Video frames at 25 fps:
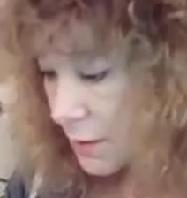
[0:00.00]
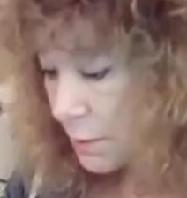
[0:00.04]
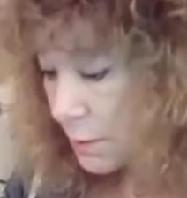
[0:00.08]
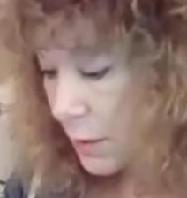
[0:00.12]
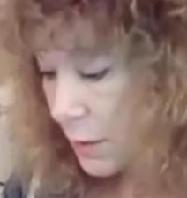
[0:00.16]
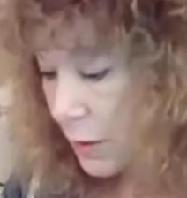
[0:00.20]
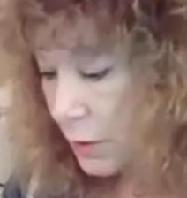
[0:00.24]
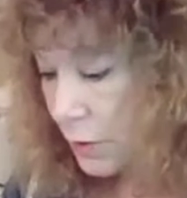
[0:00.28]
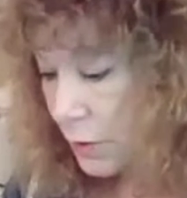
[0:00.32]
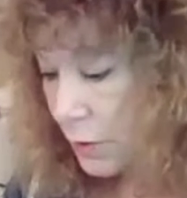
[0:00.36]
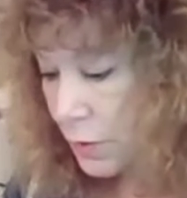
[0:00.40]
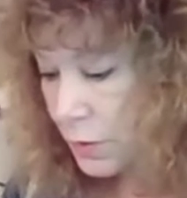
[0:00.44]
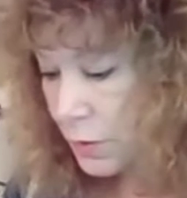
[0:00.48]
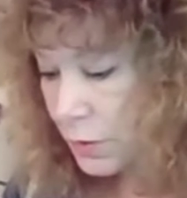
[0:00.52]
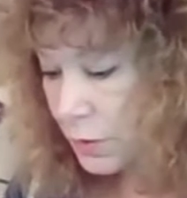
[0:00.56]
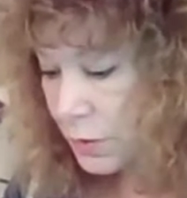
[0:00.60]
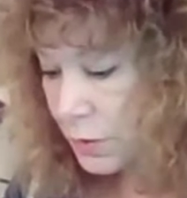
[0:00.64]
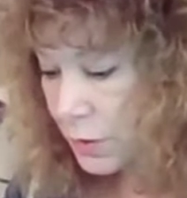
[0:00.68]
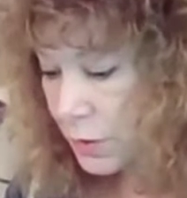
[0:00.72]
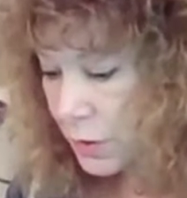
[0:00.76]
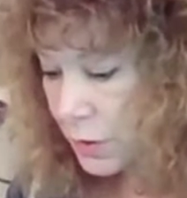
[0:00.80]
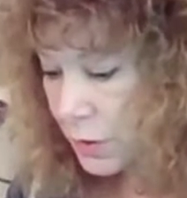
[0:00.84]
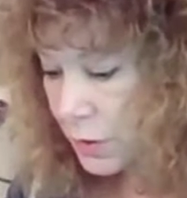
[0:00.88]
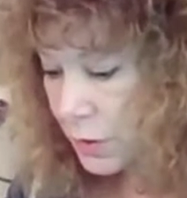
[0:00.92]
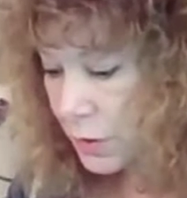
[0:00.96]
meal
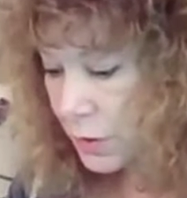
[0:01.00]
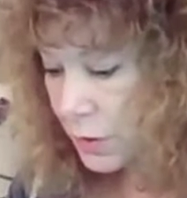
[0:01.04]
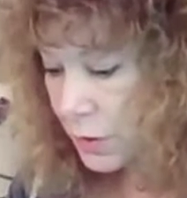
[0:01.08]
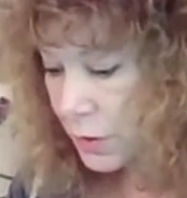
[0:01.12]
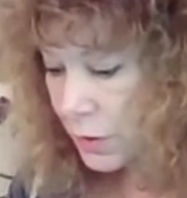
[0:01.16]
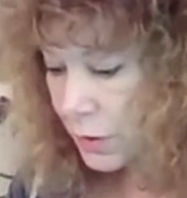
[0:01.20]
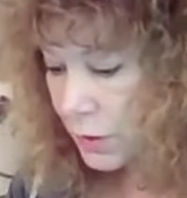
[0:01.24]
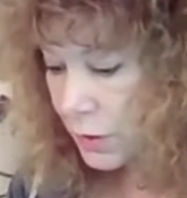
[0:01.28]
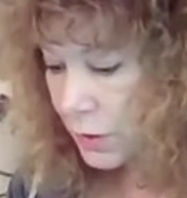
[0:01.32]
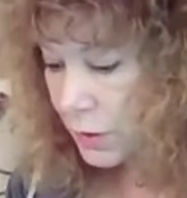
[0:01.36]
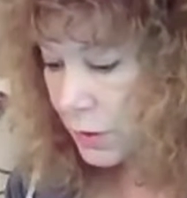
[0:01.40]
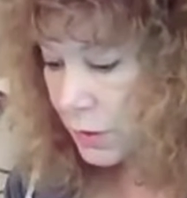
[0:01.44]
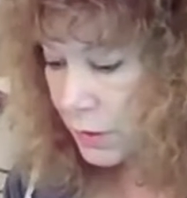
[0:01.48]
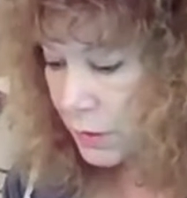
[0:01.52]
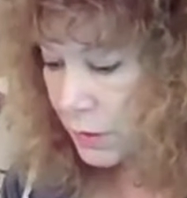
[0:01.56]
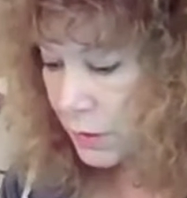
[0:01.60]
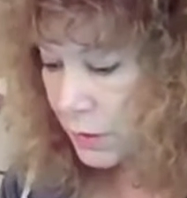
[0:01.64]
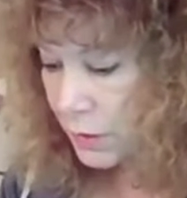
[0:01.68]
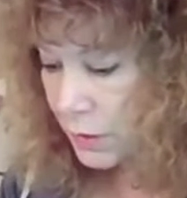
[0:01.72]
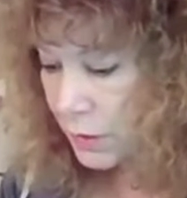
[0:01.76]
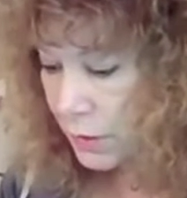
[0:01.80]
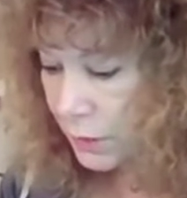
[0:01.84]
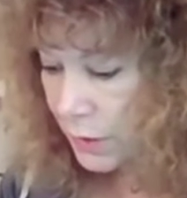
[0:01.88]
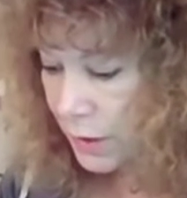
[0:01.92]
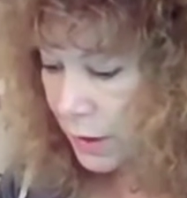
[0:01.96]
of the day
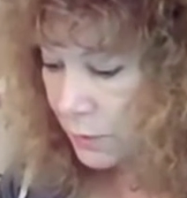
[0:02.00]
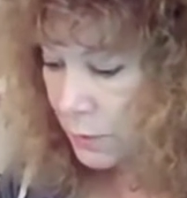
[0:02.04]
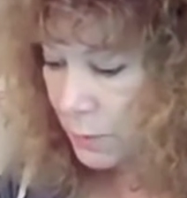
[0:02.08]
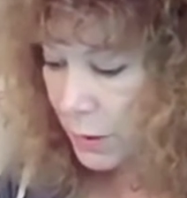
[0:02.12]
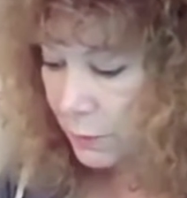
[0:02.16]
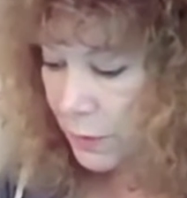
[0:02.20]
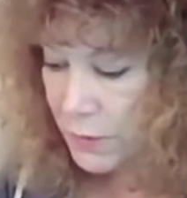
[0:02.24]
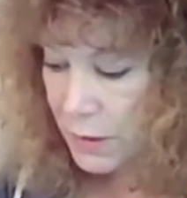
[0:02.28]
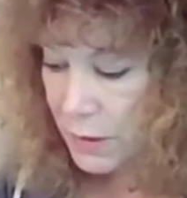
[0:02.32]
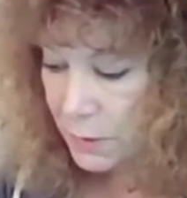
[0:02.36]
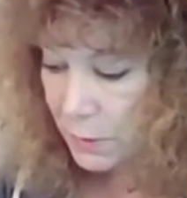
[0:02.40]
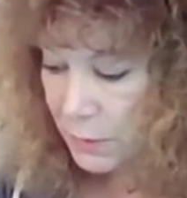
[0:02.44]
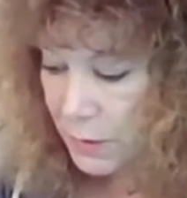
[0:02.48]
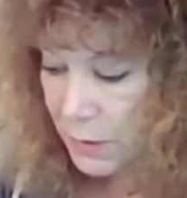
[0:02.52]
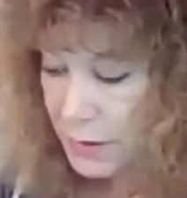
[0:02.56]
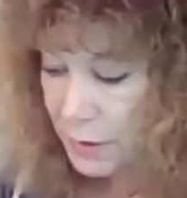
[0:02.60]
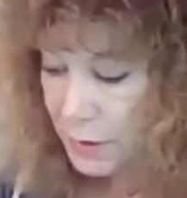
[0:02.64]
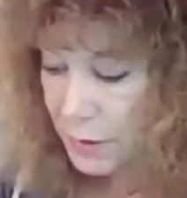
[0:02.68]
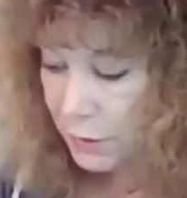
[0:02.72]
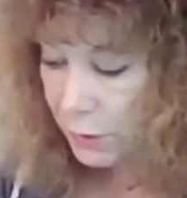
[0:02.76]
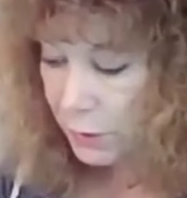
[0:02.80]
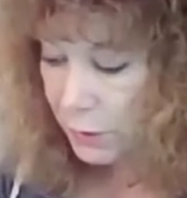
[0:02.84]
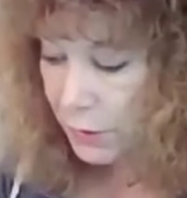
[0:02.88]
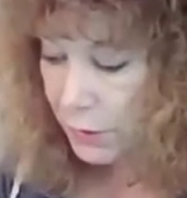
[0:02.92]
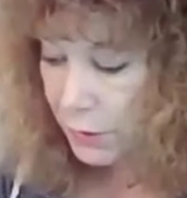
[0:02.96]
about 15 minutes
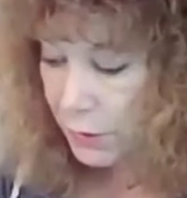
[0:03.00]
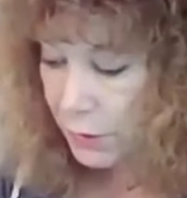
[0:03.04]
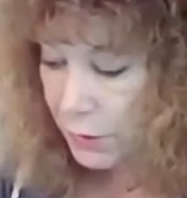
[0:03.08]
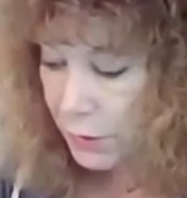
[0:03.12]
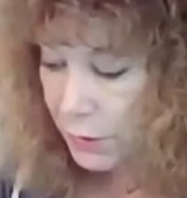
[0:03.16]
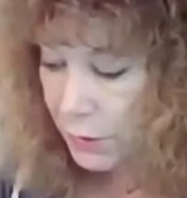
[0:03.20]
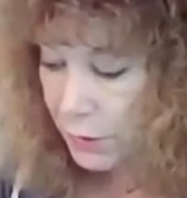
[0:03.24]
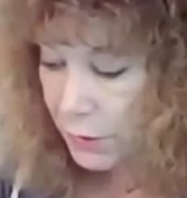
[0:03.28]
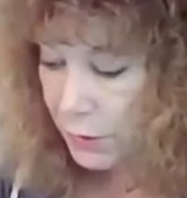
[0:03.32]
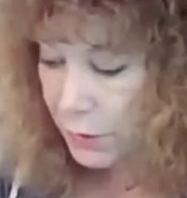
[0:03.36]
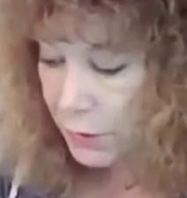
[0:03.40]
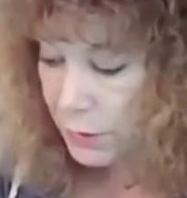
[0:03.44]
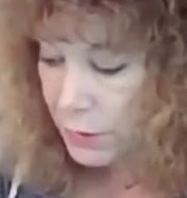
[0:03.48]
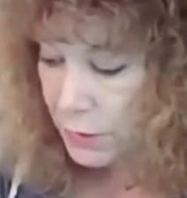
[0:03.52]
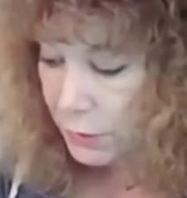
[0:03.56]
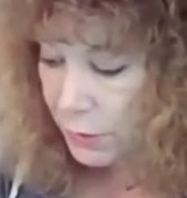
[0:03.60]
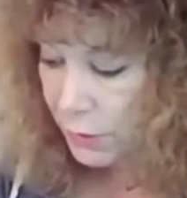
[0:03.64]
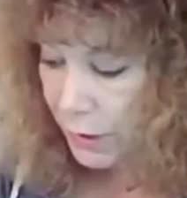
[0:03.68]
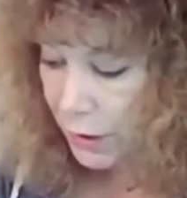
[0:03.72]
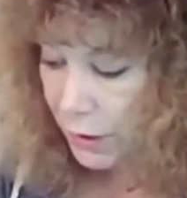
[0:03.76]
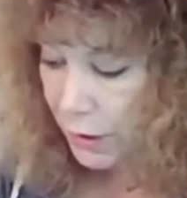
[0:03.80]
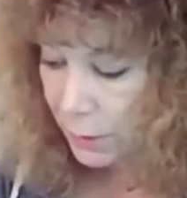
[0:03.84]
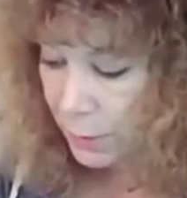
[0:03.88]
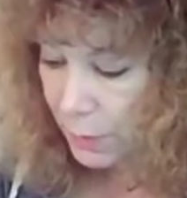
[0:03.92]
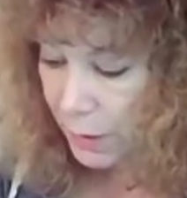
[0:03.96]
earlier until you're
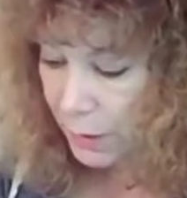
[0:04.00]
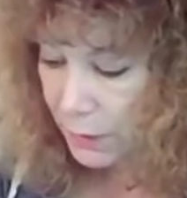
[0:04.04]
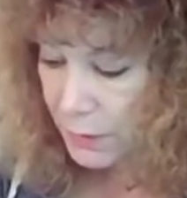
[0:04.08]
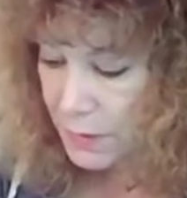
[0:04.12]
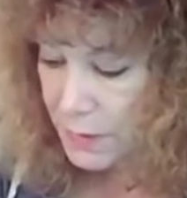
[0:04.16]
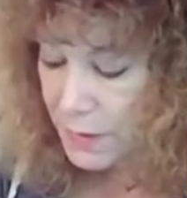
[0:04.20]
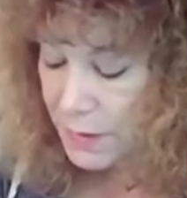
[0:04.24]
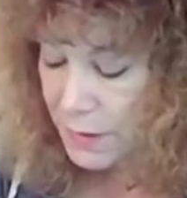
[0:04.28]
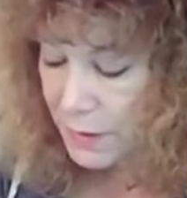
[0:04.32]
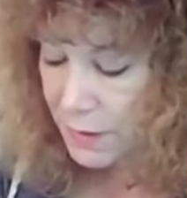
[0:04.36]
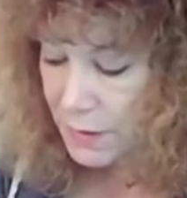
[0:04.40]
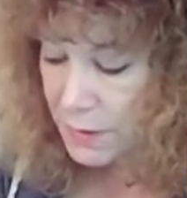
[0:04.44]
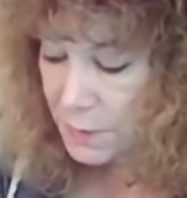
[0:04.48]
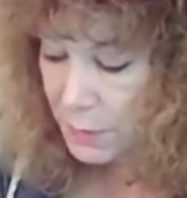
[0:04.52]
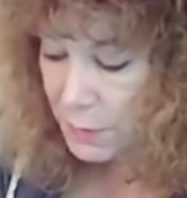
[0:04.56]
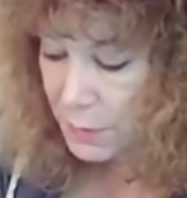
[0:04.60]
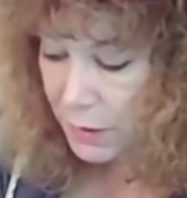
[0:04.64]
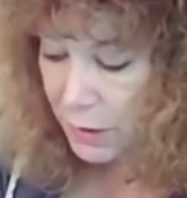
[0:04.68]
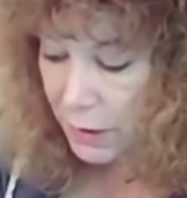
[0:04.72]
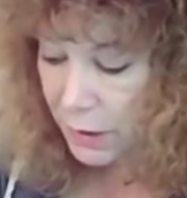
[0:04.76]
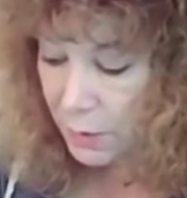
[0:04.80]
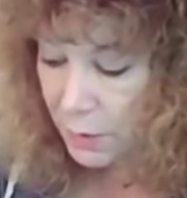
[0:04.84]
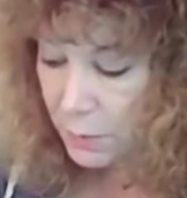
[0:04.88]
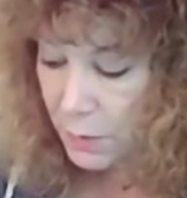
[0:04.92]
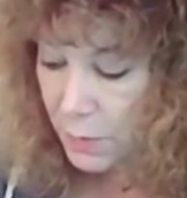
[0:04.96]
eating about 6
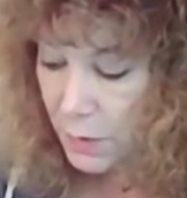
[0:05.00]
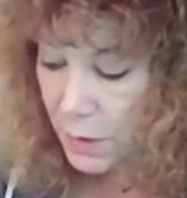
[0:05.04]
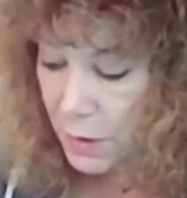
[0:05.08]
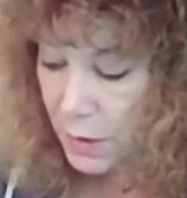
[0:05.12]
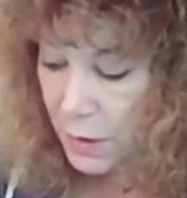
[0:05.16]
p.m.